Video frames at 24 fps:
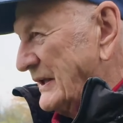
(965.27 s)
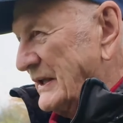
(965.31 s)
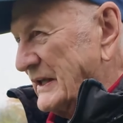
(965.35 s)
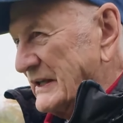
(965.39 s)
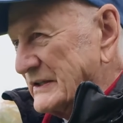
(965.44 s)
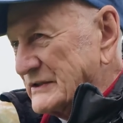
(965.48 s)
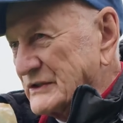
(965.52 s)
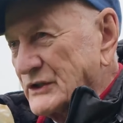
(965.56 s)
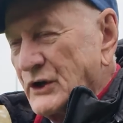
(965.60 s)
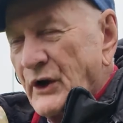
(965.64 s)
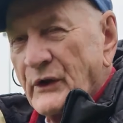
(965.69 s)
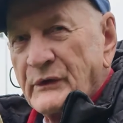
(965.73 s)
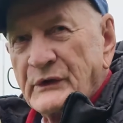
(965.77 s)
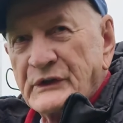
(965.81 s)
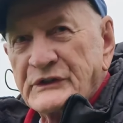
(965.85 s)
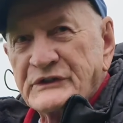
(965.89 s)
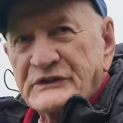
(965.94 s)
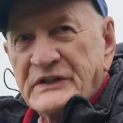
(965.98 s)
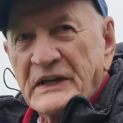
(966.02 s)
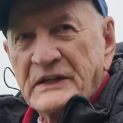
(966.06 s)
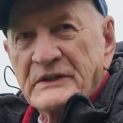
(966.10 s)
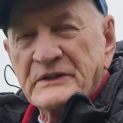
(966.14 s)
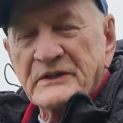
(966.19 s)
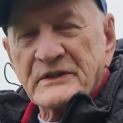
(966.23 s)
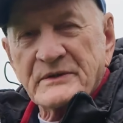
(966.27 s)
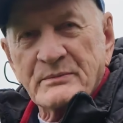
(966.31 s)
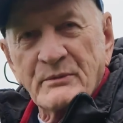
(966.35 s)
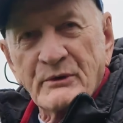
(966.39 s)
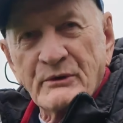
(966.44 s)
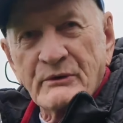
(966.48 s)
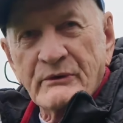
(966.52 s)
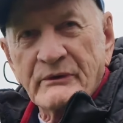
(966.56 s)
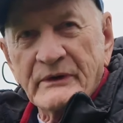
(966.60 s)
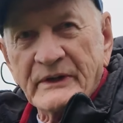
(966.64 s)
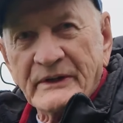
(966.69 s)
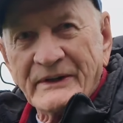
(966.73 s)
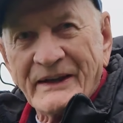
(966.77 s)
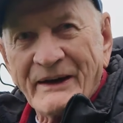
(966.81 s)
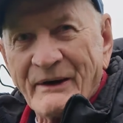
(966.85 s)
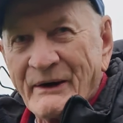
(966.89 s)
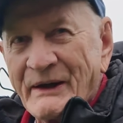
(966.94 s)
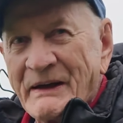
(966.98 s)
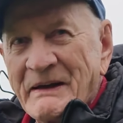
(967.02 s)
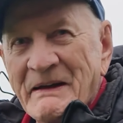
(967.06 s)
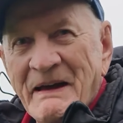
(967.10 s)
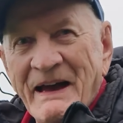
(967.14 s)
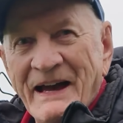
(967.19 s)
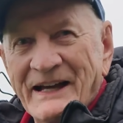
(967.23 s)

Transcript: He's got the tins moving now.